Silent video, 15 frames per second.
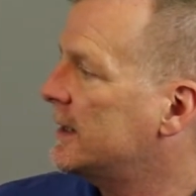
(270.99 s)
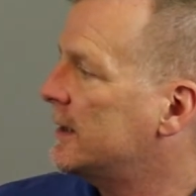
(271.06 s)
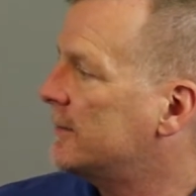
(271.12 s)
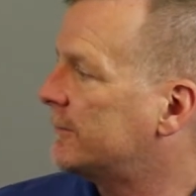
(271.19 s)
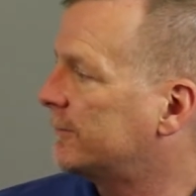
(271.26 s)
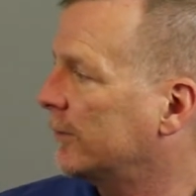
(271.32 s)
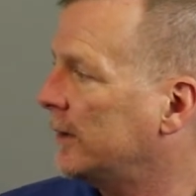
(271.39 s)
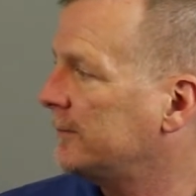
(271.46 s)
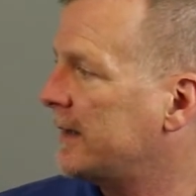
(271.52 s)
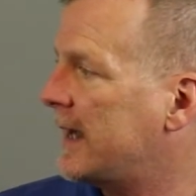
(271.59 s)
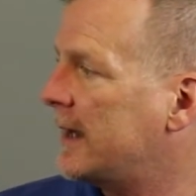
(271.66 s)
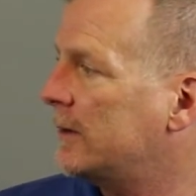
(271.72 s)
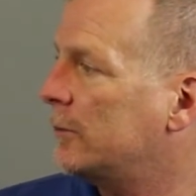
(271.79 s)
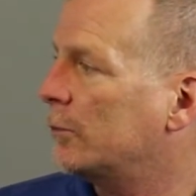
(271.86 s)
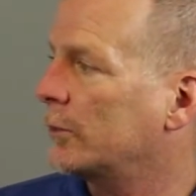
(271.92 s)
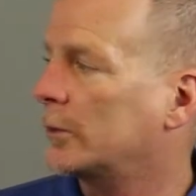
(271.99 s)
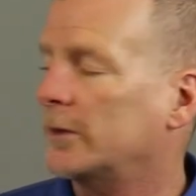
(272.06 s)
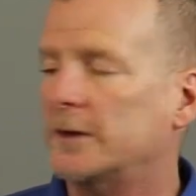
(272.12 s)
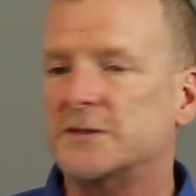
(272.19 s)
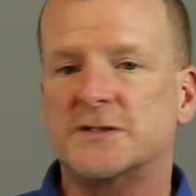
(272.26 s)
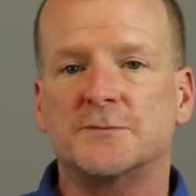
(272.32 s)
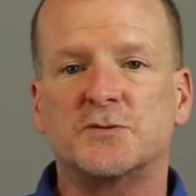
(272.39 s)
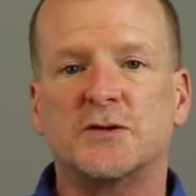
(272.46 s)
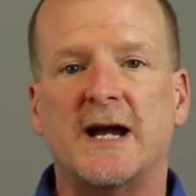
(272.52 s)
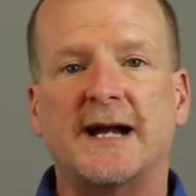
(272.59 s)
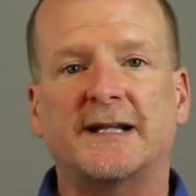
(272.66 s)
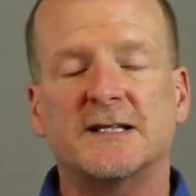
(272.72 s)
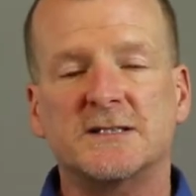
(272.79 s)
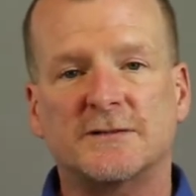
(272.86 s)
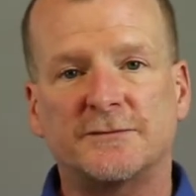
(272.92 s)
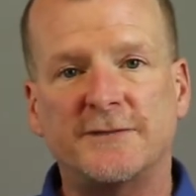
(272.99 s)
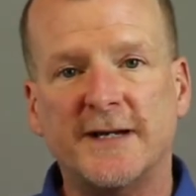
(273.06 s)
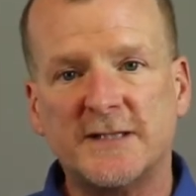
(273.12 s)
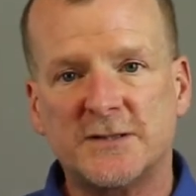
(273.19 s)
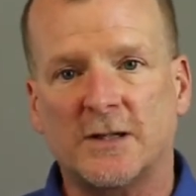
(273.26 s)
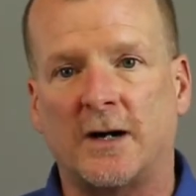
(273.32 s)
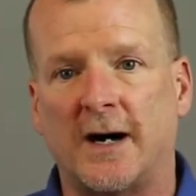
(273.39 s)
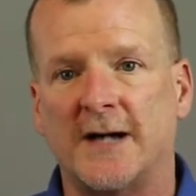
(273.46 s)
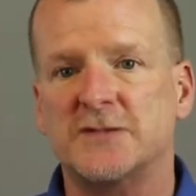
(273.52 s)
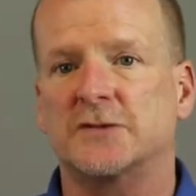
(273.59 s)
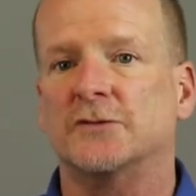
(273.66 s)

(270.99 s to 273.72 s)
From that, we're going to subtract his fixed costs.